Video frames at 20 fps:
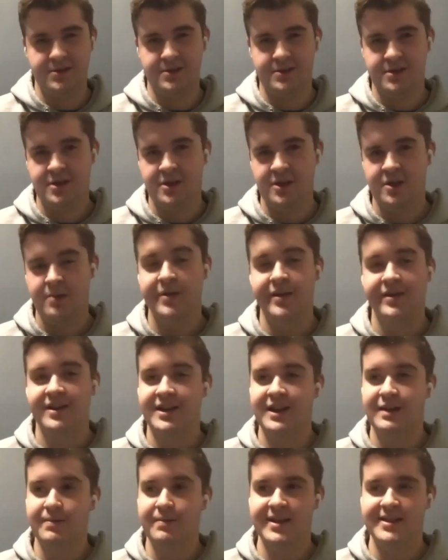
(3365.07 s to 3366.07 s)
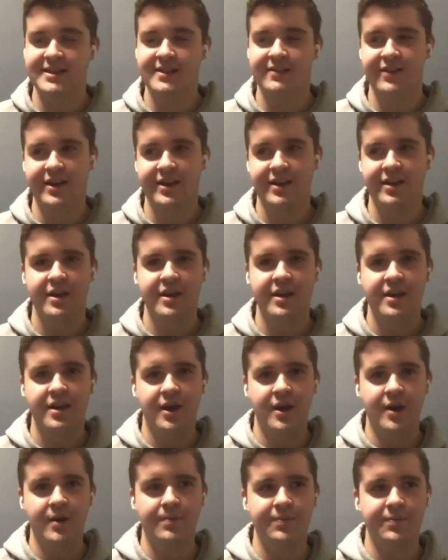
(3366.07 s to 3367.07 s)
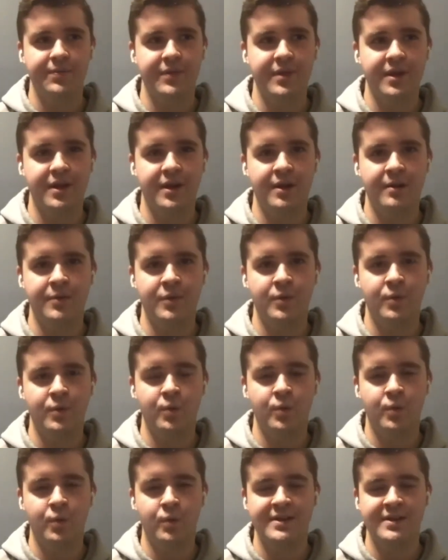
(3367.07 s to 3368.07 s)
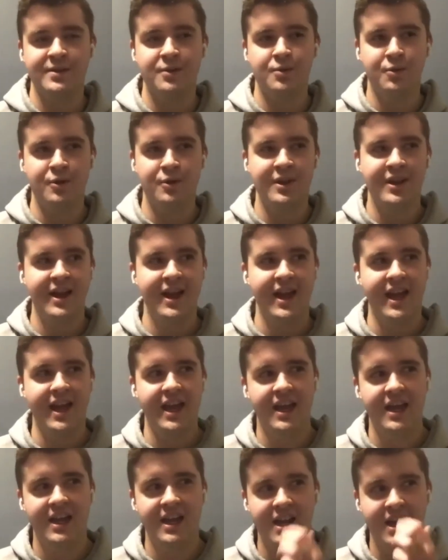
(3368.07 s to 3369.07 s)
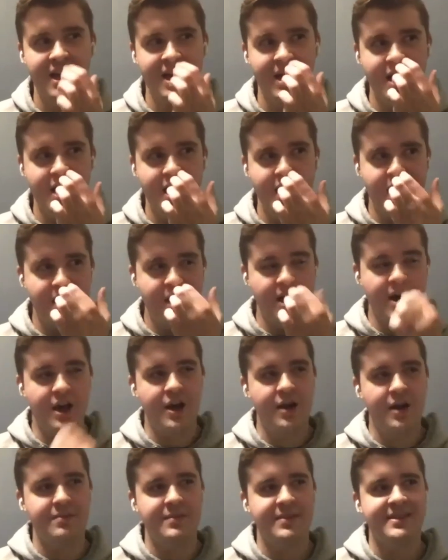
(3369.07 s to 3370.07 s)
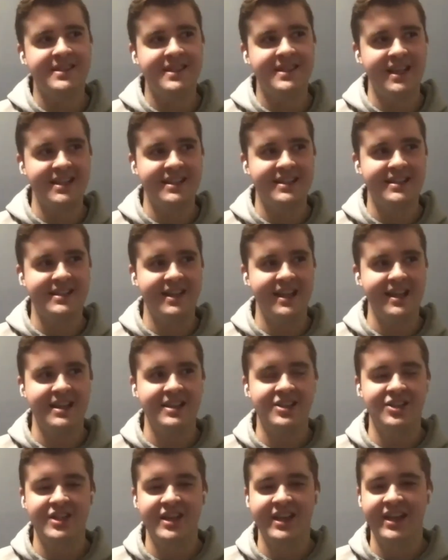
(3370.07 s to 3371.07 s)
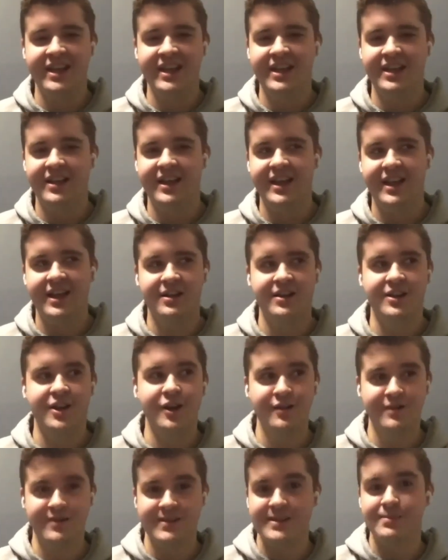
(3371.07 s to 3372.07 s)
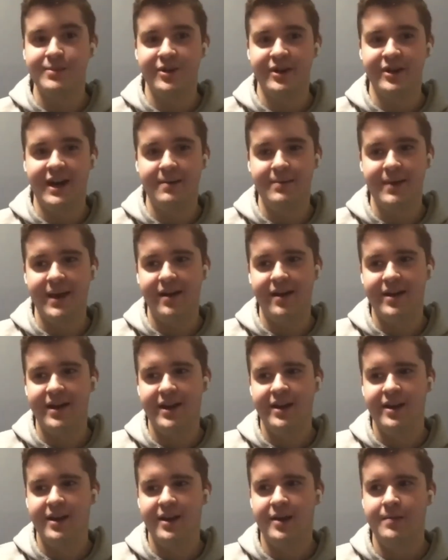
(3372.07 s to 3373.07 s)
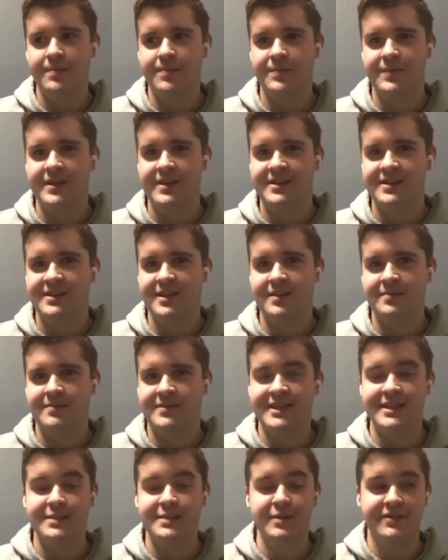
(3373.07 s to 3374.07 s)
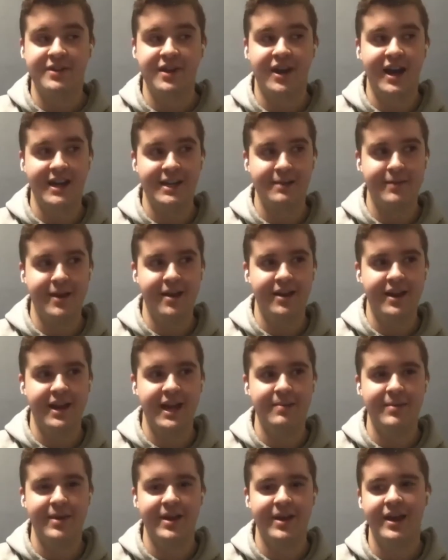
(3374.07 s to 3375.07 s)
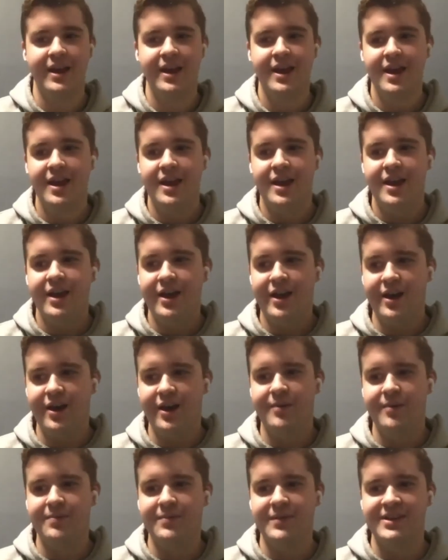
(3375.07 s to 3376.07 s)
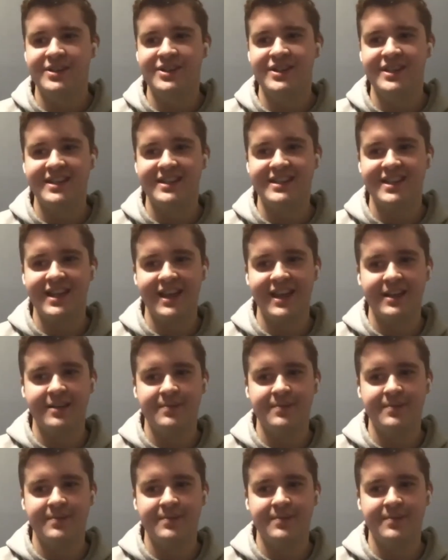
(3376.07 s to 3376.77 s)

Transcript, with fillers: community piece of it um, um, was cool and um, since like she like knows more about it um, um, since we've talked about it a bit um, she's like